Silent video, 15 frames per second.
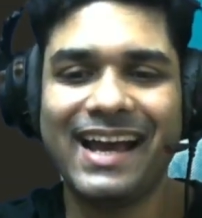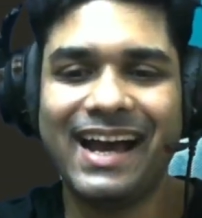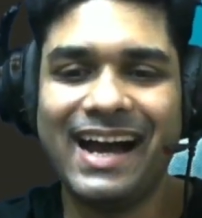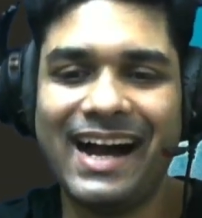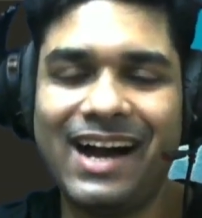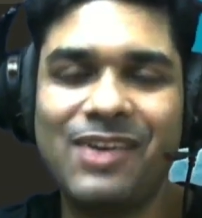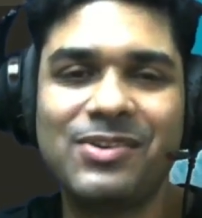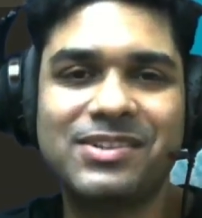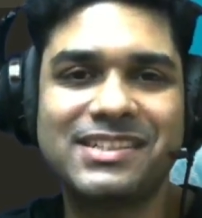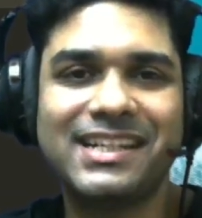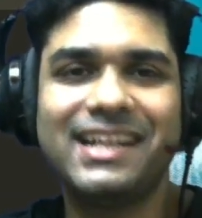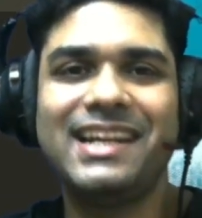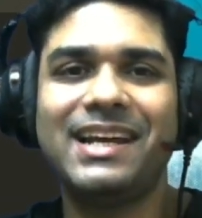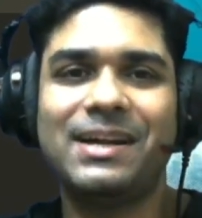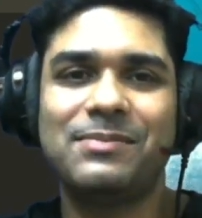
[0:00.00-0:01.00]
I would
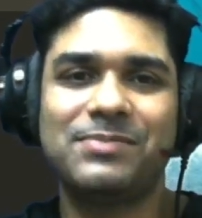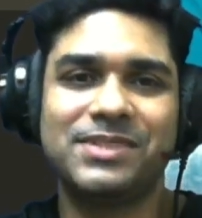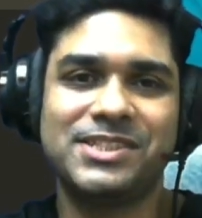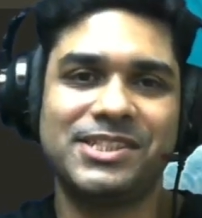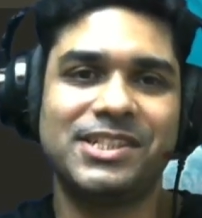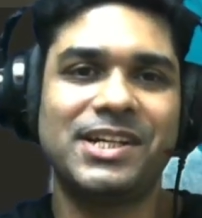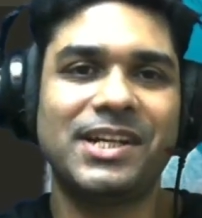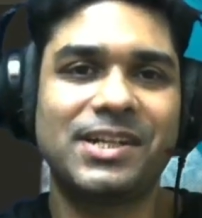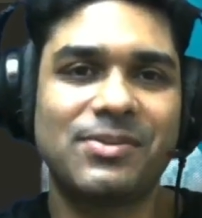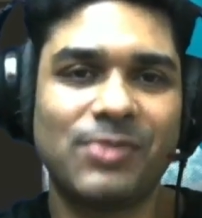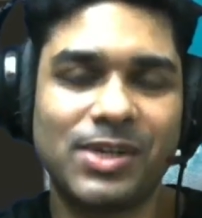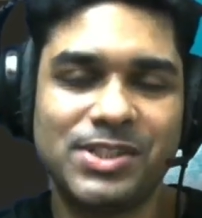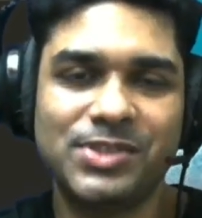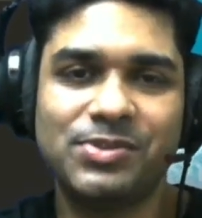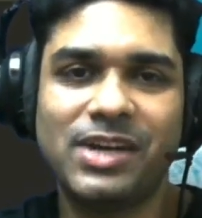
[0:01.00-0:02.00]
really appreciate
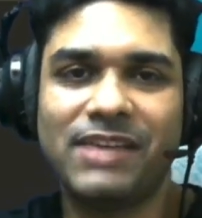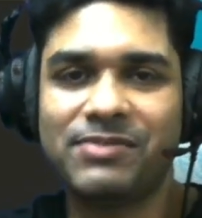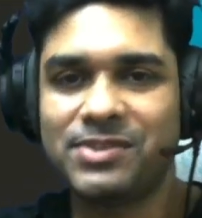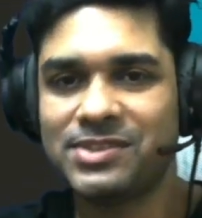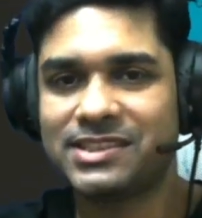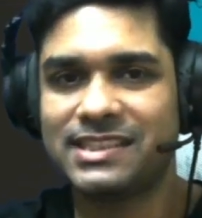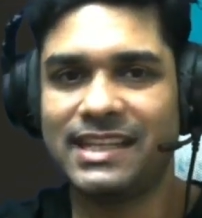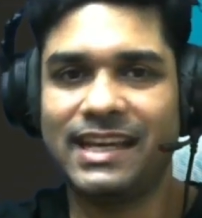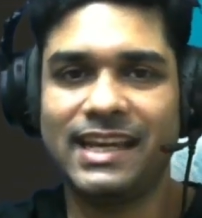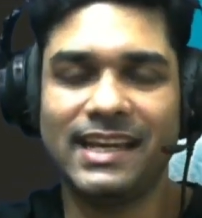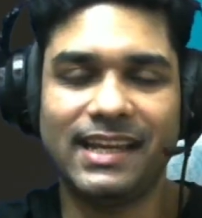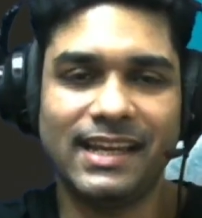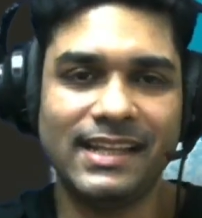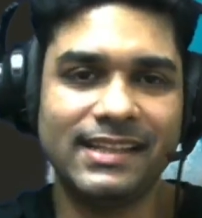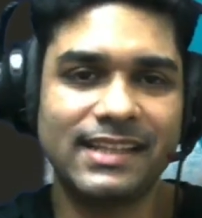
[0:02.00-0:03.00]
what you have to say
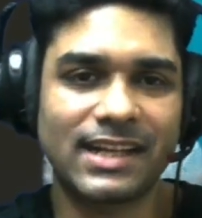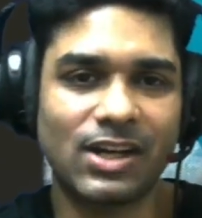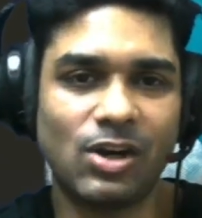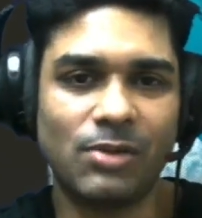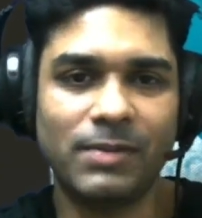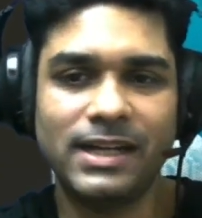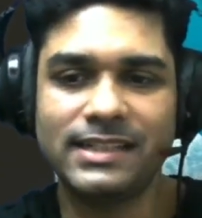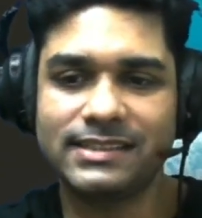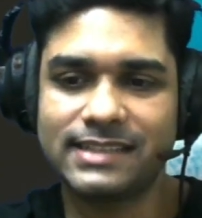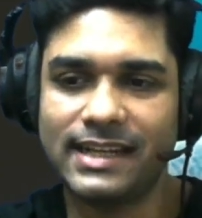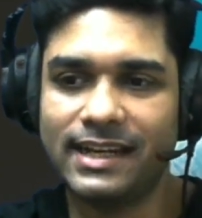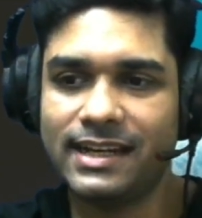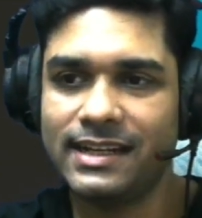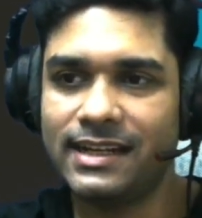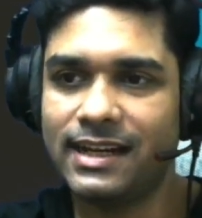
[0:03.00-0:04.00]
in the comments,
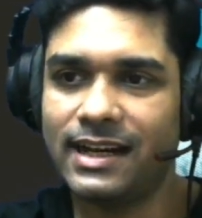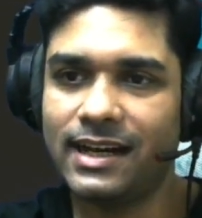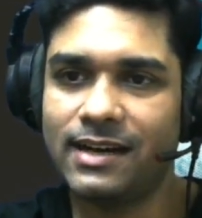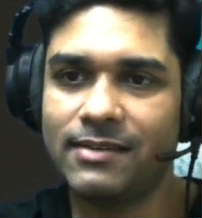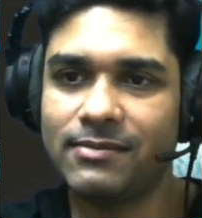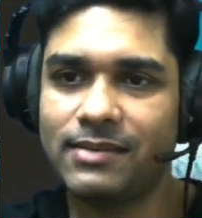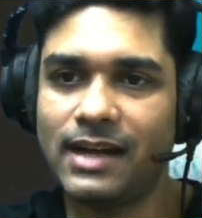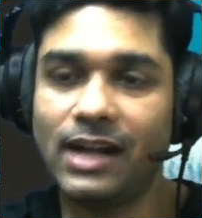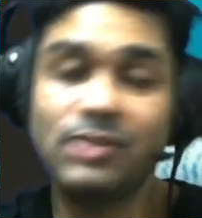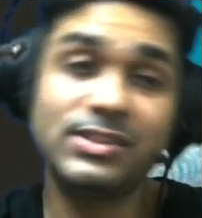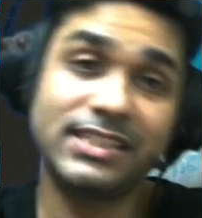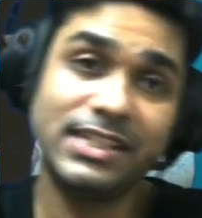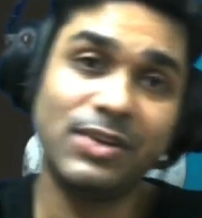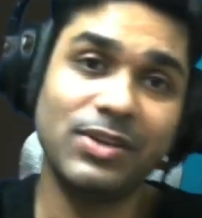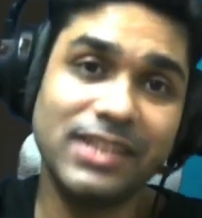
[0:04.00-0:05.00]
and I'll see
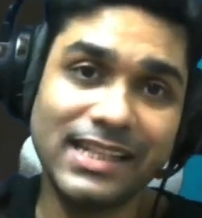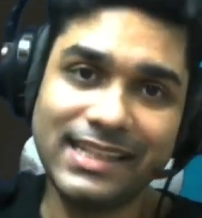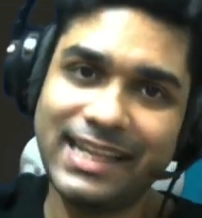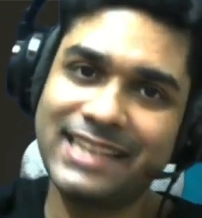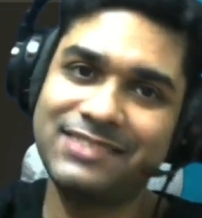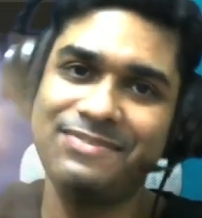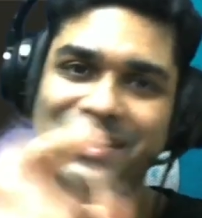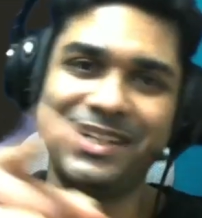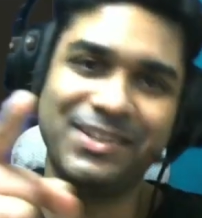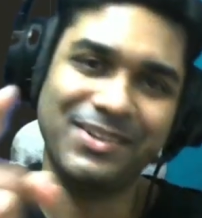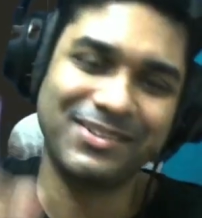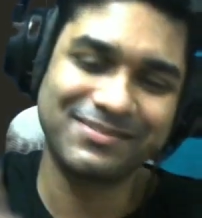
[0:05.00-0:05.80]
you on the next video.